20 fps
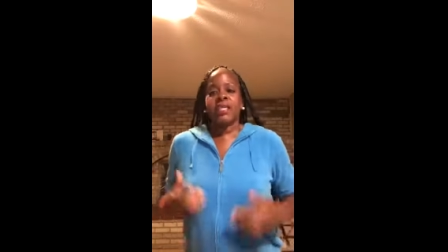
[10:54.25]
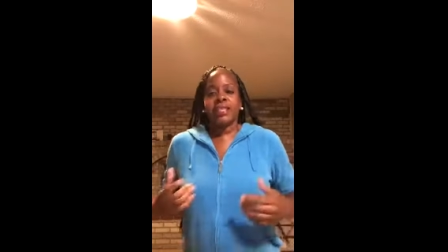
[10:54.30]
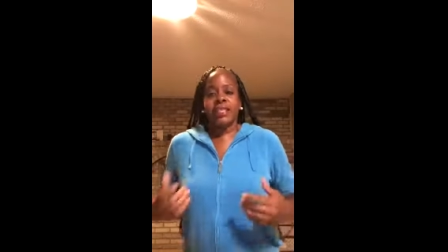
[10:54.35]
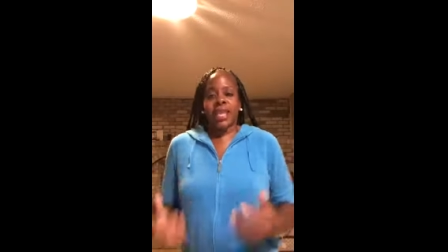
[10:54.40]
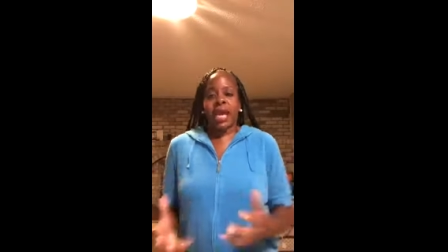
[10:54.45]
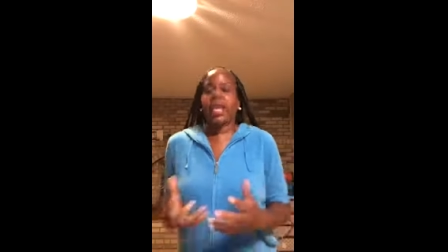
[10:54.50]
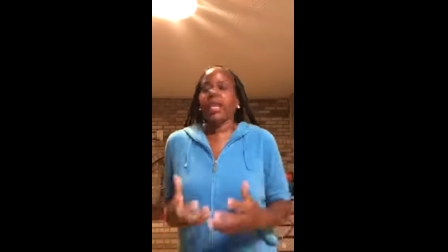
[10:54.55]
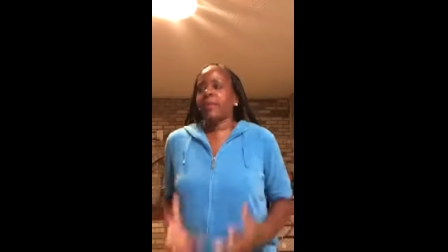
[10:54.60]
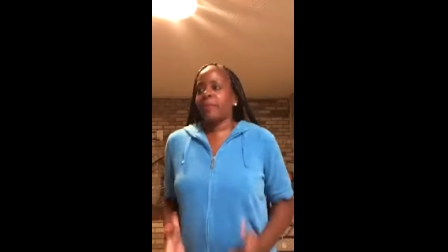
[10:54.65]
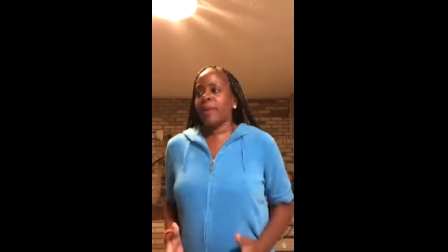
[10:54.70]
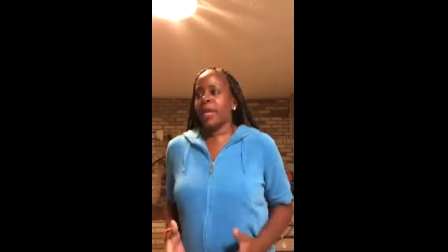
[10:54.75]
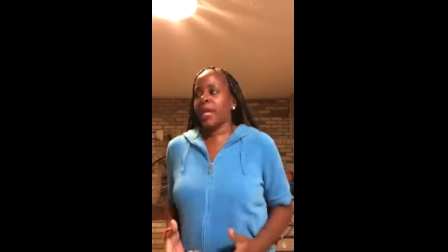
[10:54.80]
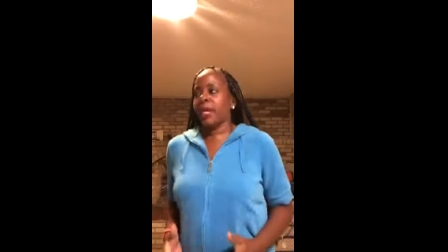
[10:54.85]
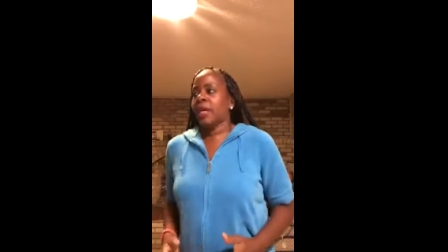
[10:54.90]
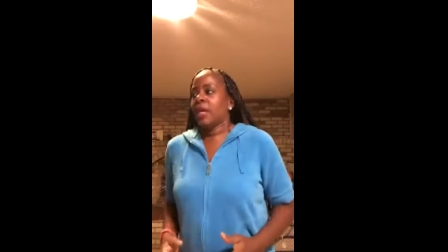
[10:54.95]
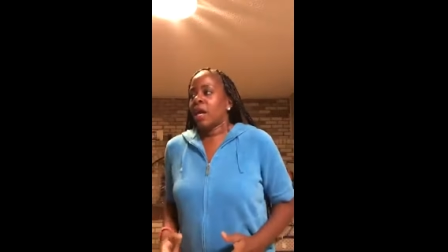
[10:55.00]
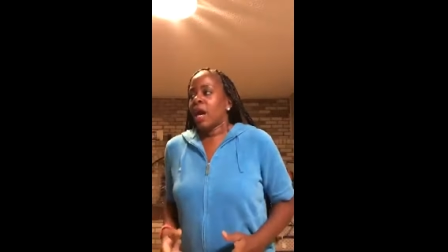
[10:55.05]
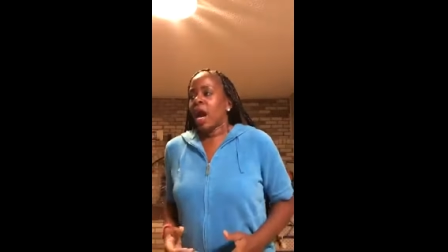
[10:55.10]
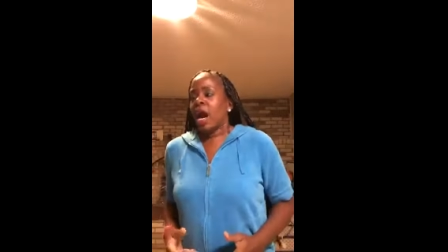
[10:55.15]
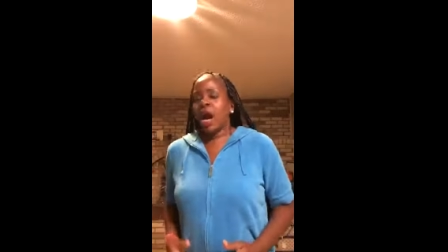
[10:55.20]
telling
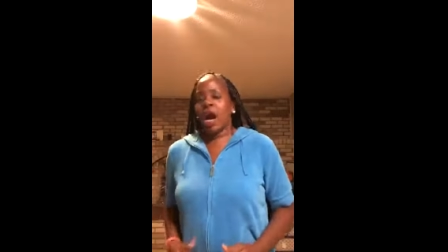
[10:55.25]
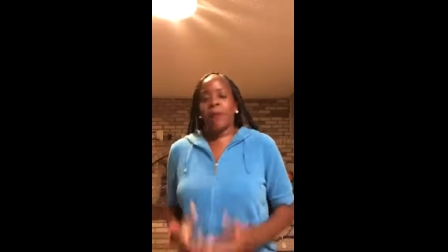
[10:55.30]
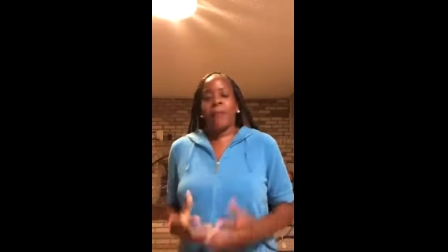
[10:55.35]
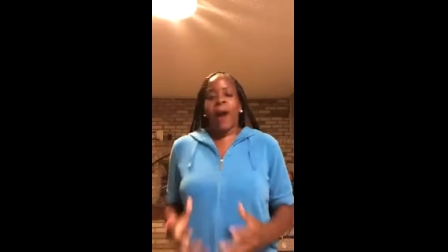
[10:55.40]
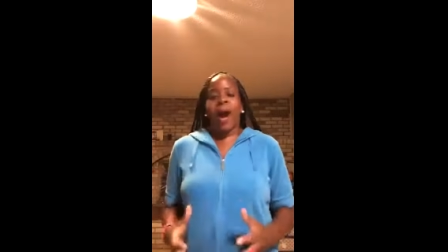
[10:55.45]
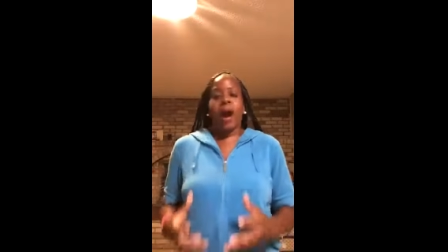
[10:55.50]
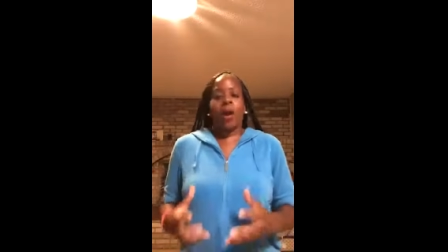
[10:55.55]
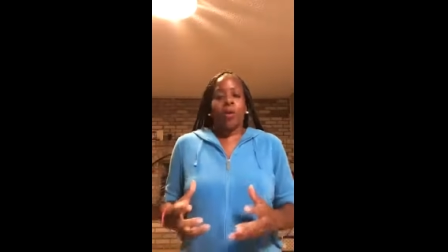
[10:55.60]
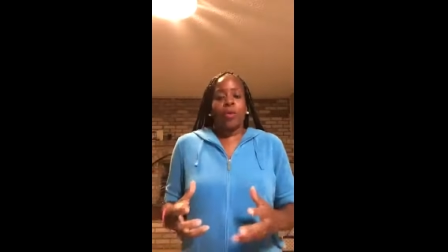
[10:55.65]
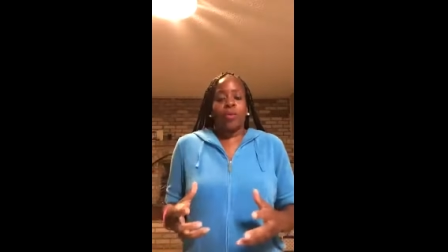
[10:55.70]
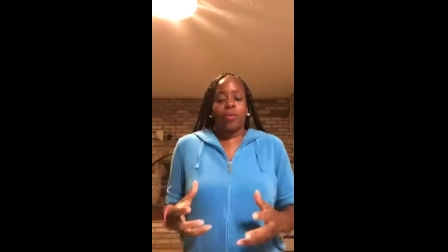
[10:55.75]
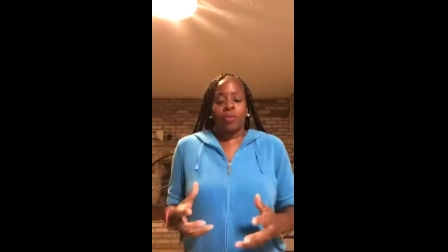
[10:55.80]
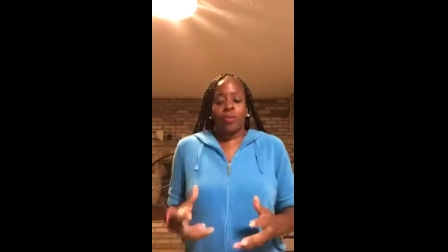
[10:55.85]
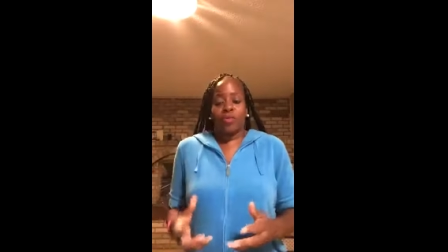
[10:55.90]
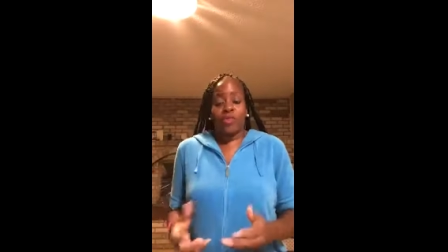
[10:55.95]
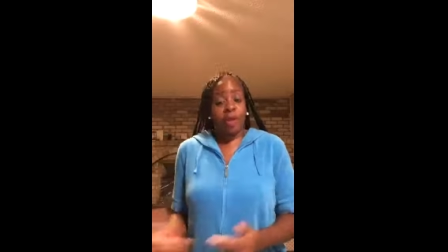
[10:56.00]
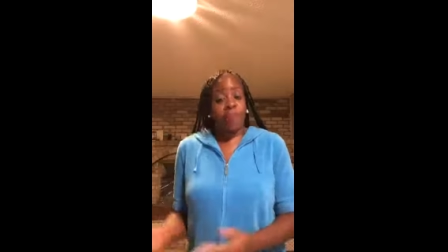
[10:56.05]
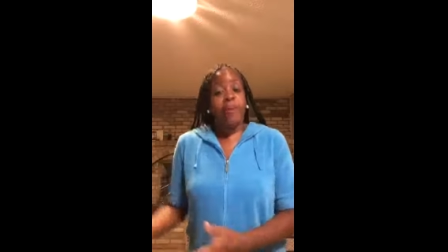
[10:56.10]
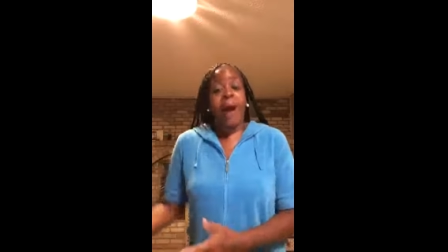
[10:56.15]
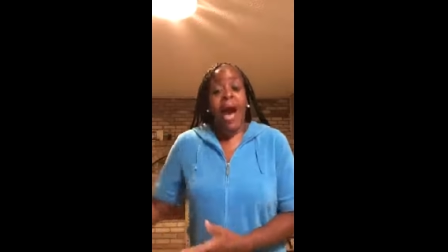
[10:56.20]
me about
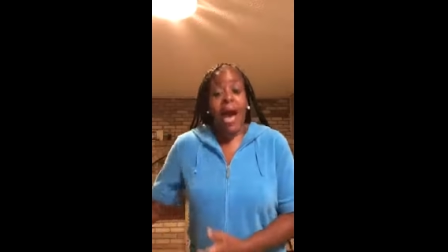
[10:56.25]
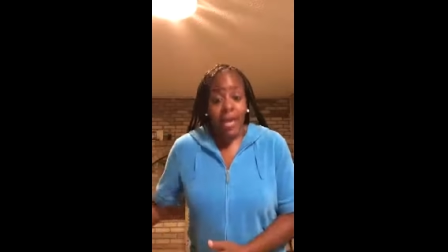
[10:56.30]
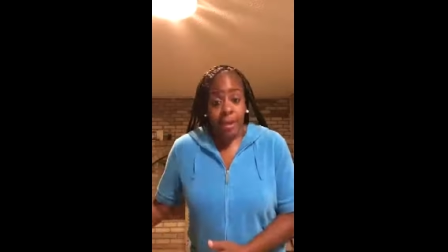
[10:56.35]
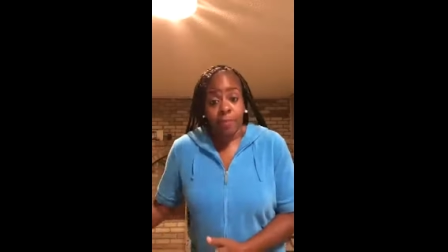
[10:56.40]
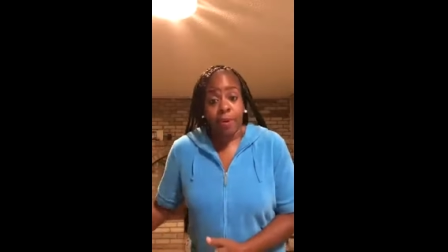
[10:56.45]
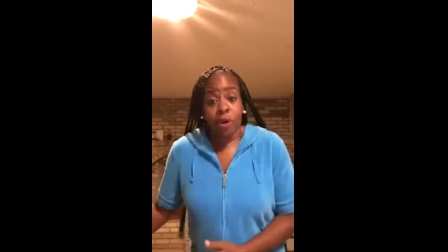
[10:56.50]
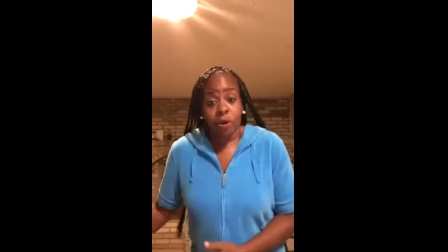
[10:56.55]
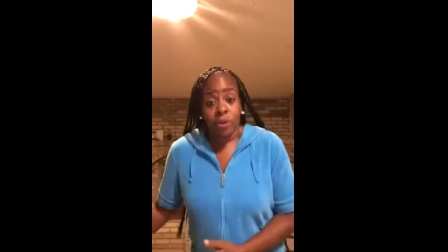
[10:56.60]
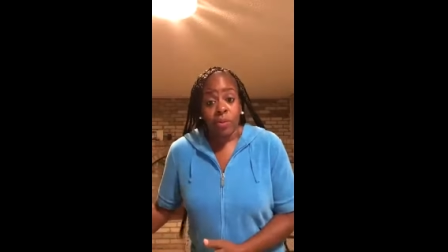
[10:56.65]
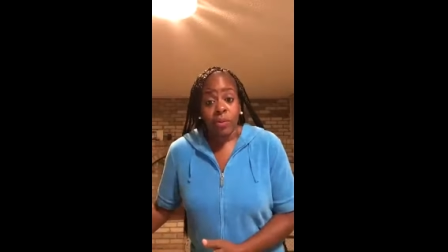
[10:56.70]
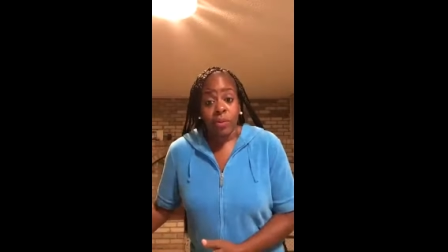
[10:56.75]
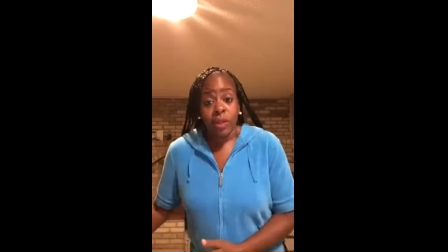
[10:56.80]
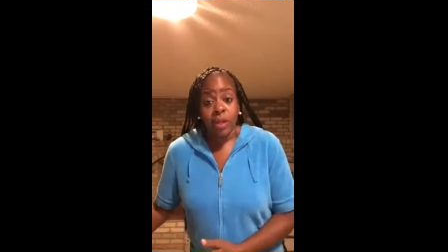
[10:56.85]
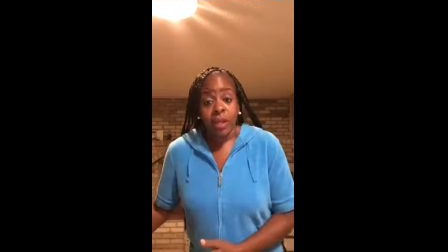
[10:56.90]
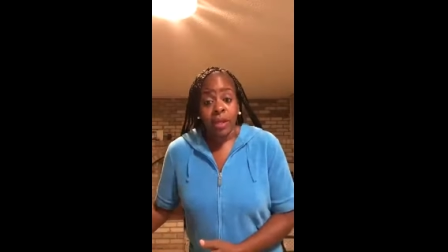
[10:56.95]
the bible